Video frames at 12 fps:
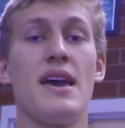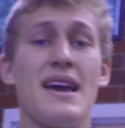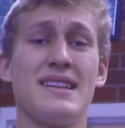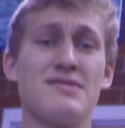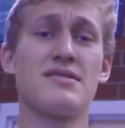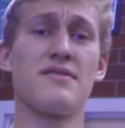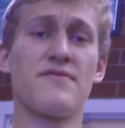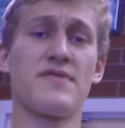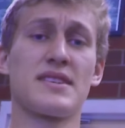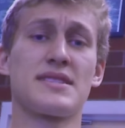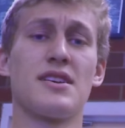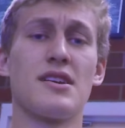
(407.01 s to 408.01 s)
and you can
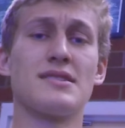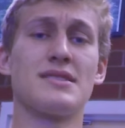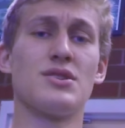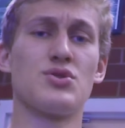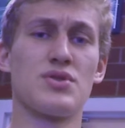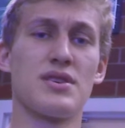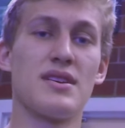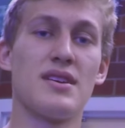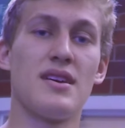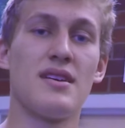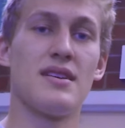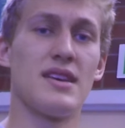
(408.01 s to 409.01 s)
inflict serious injury,
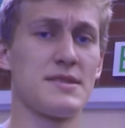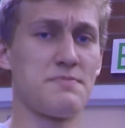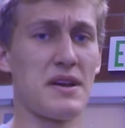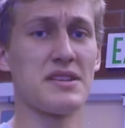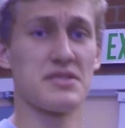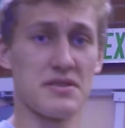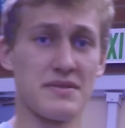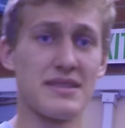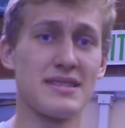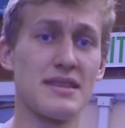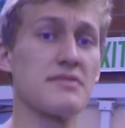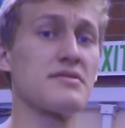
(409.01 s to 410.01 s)
especially with
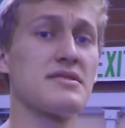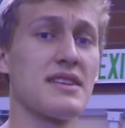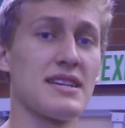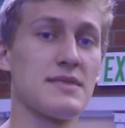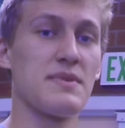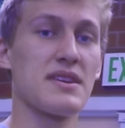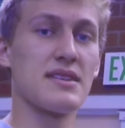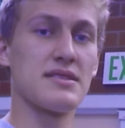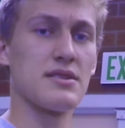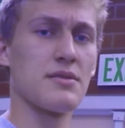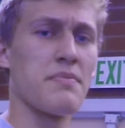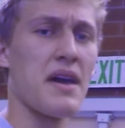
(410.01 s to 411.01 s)
this exercise because
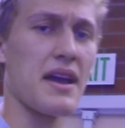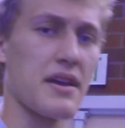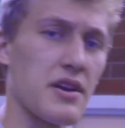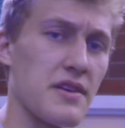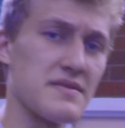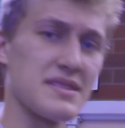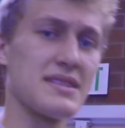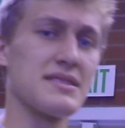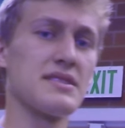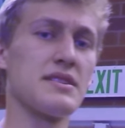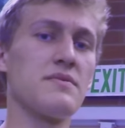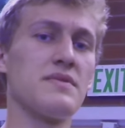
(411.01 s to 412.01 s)
your back curves
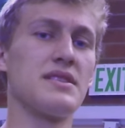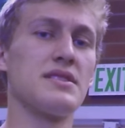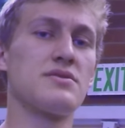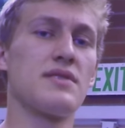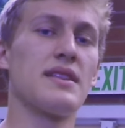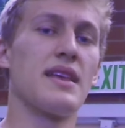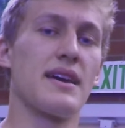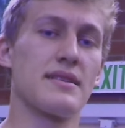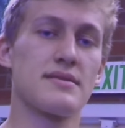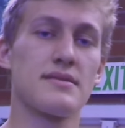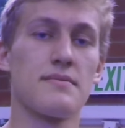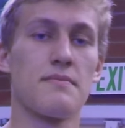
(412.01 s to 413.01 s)
easily with those straight legs.